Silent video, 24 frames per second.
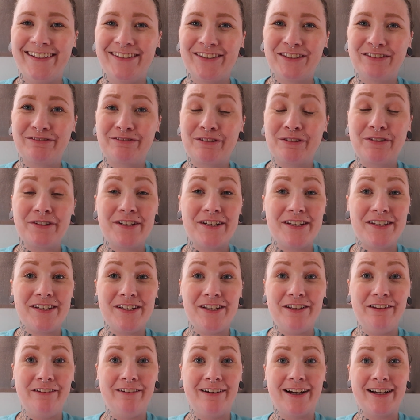look forward to
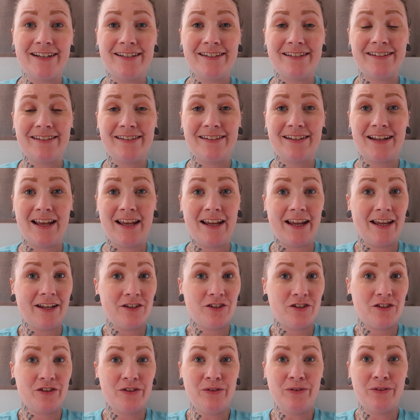seeing you guys again
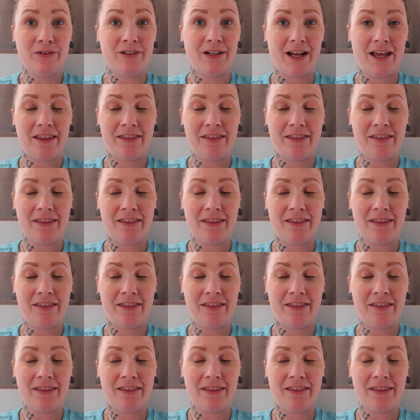soon.